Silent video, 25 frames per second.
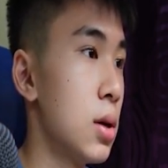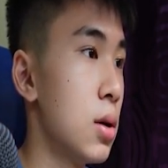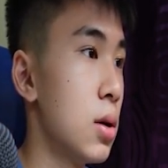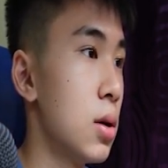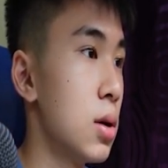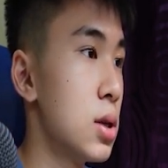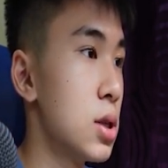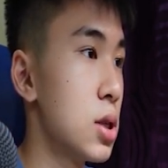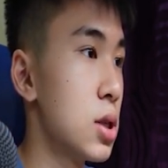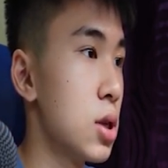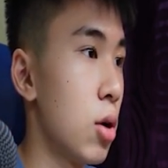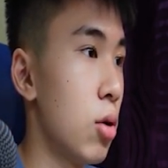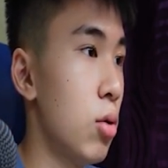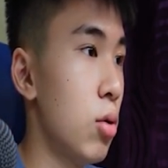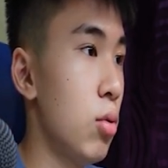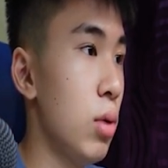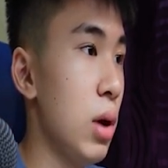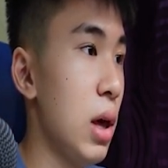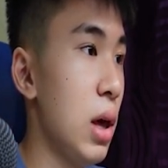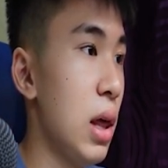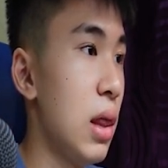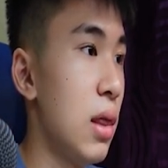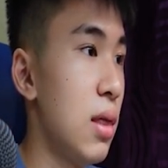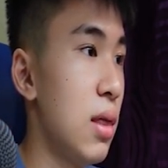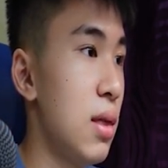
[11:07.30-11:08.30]
So
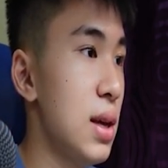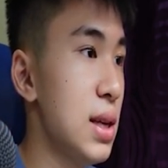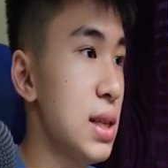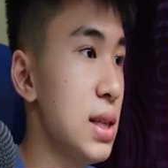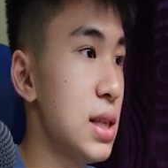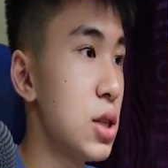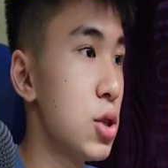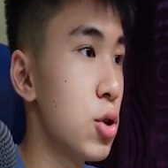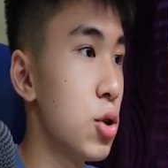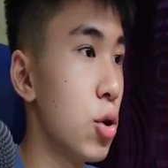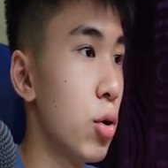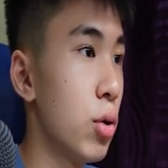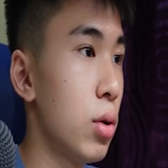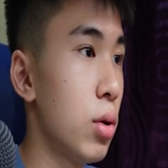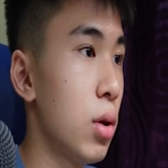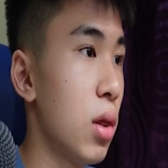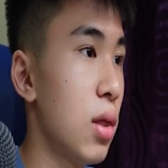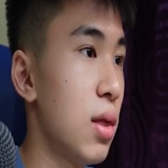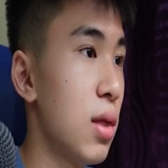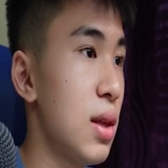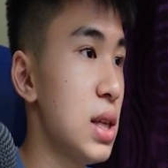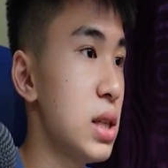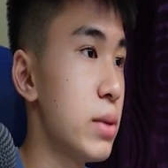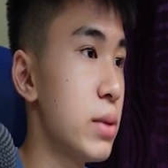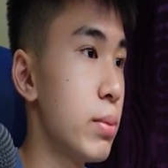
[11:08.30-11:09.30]
in this zone,
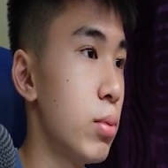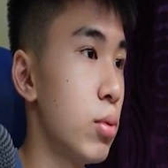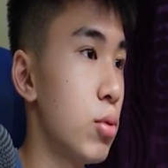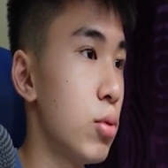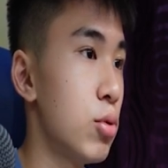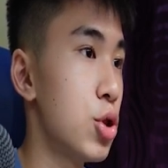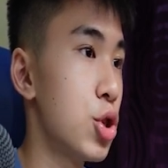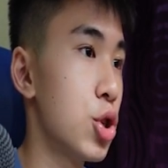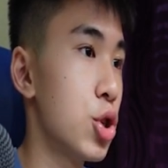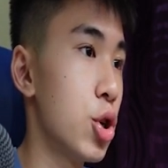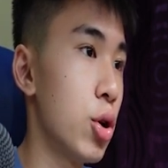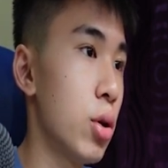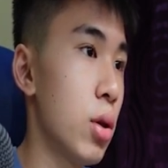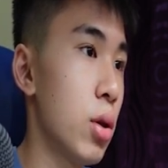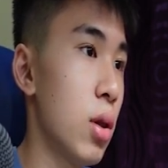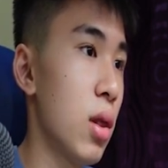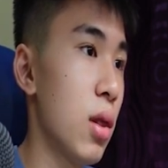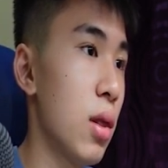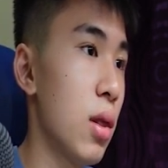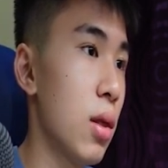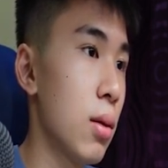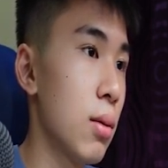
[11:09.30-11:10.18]
this blue zone,